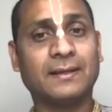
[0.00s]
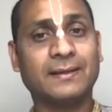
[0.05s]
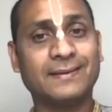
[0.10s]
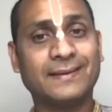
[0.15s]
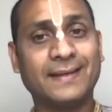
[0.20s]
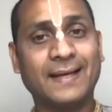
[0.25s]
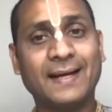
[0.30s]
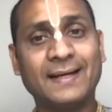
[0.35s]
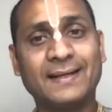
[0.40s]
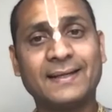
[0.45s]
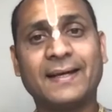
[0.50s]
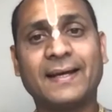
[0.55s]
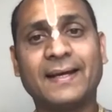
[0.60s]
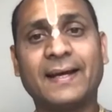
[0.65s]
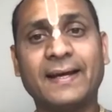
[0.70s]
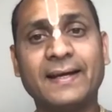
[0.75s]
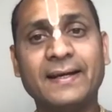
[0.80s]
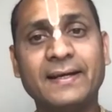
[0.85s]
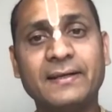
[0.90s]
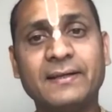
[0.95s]
that
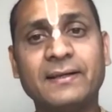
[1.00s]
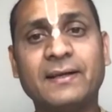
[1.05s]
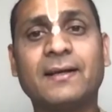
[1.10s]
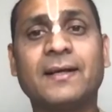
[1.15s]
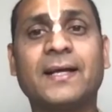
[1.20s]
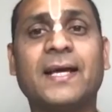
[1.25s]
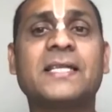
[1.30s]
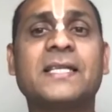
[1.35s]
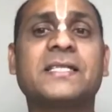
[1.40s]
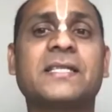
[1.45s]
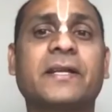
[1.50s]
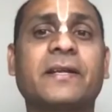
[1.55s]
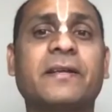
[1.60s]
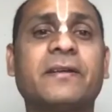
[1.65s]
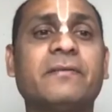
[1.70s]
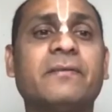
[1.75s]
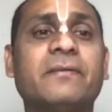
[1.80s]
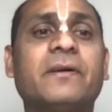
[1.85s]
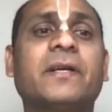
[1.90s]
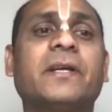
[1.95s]
enter like
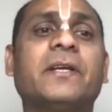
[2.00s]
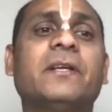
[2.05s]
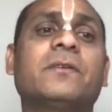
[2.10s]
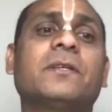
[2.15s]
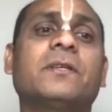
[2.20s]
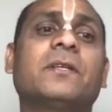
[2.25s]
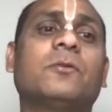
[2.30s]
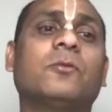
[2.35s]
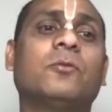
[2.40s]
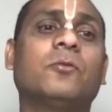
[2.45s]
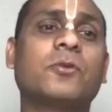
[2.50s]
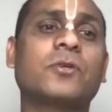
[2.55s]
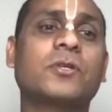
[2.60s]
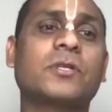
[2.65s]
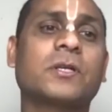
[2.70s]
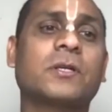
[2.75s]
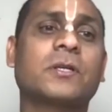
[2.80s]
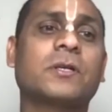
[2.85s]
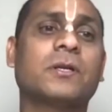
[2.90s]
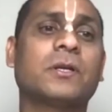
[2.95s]
river into the
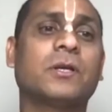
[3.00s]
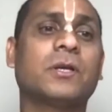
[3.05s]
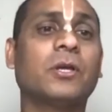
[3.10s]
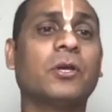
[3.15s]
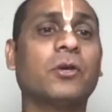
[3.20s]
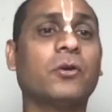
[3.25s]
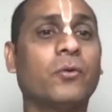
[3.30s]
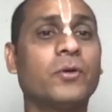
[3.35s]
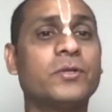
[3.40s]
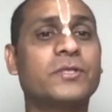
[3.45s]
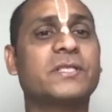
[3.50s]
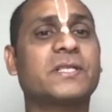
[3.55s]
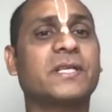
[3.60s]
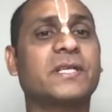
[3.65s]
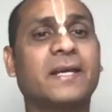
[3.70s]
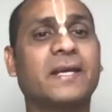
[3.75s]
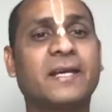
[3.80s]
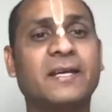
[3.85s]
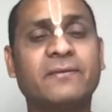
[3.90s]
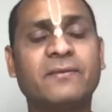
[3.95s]
ocean, which is
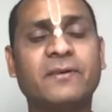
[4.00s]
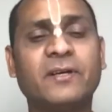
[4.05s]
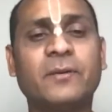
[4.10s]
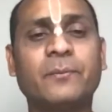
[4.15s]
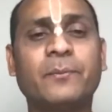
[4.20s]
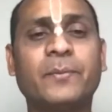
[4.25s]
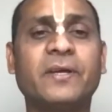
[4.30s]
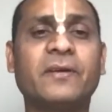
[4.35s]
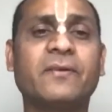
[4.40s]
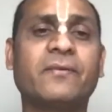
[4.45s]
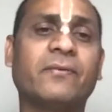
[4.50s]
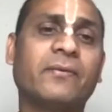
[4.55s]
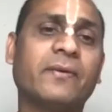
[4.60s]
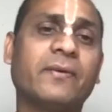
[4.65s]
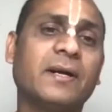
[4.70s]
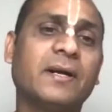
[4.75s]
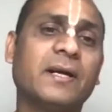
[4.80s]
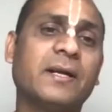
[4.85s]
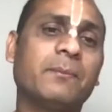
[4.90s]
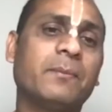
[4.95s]
ever being
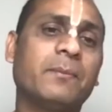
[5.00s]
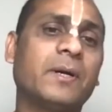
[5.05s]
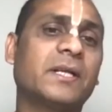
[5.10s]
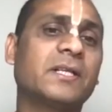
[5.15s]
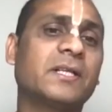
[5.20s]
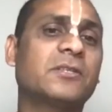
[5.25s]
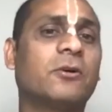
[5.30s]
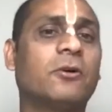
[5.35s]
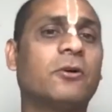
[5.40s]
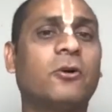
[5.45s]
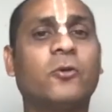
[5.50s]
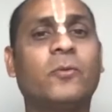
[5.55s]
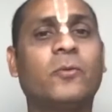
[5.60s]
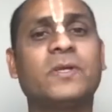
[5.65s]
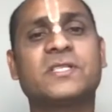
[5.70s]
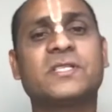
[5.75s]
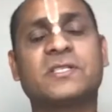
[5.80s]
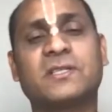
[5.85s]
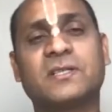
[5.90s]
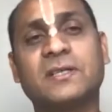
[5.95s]
filled but is
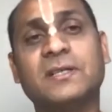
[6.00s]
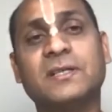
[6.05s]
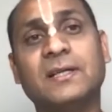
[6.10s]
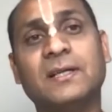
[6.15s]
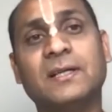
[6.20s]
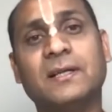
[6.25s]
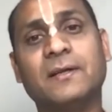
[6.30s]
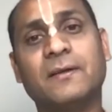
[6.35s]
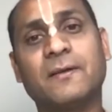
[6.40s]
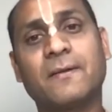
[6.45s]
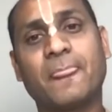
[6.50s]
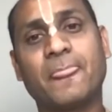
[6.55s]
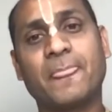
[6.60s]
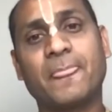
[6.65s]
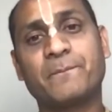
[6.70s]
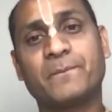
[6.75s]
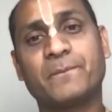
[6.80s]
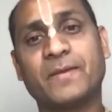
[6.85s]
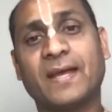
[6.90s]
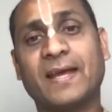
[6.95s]
always still,
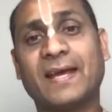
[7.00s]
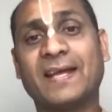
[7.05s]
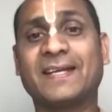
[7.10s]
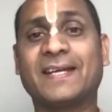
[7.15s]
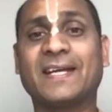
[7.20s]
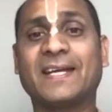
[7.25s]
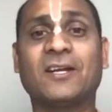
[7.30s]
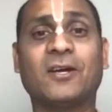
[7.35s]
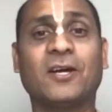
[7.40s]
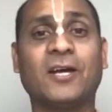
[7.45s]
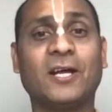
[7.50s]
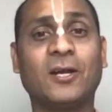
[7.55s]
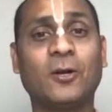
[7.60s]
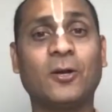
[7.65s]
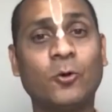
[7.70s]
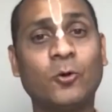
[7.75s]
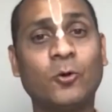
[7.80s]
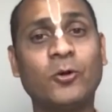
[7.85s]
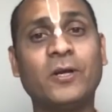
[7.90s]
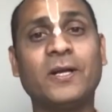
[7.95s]
and can
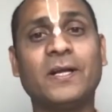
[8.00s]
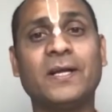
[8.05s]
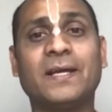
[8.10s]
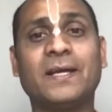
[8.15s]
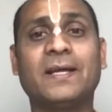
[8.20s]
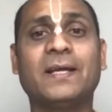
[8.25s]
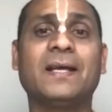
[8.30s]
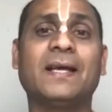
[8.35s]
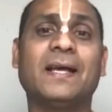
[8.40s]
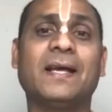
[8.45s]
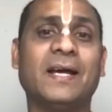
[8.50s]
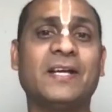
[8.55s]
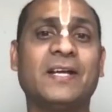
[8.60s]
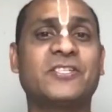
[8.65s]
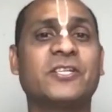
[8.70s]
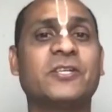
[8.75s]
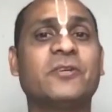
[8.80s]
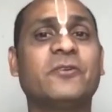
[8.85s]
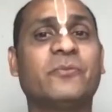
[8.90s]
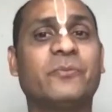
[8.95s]
alone
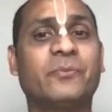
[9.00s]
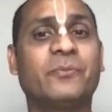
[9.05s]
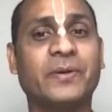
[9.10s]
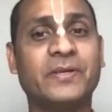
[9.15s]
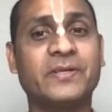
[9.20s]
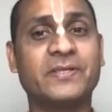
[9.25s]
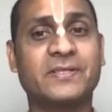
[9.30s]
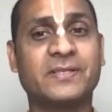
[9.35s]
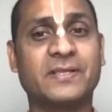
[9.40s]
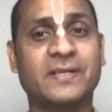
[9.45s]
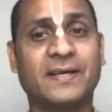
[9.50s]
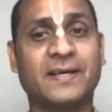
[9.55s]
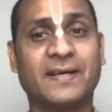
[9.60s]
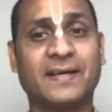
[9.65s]
achieve peace,